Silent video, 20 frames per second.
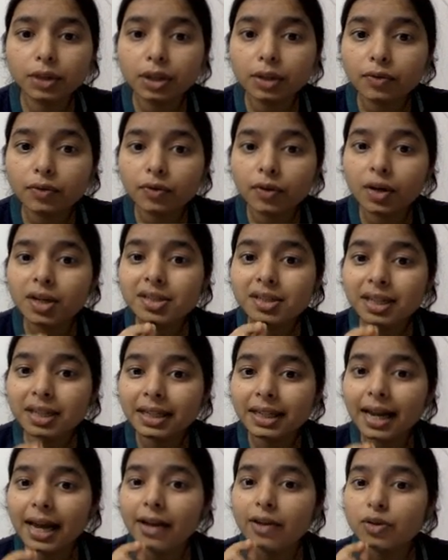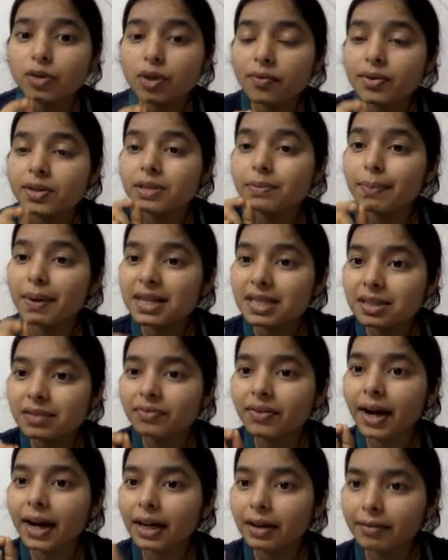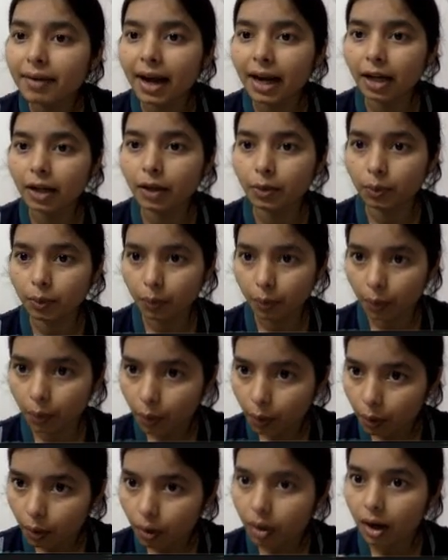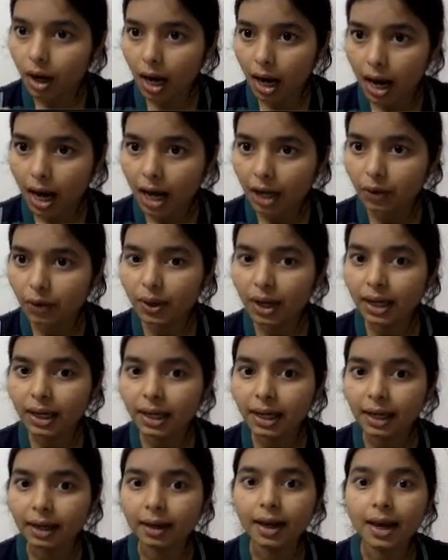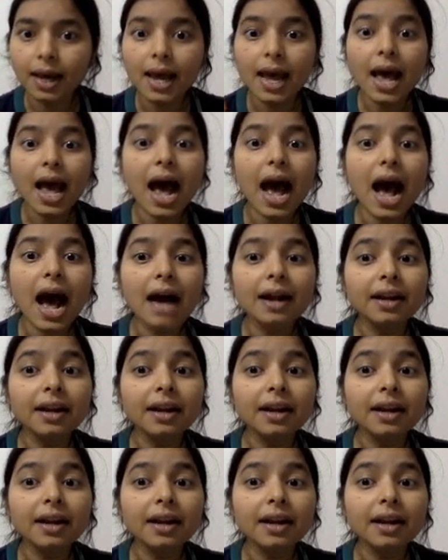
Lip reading: first index of a specified value. Are you getting? And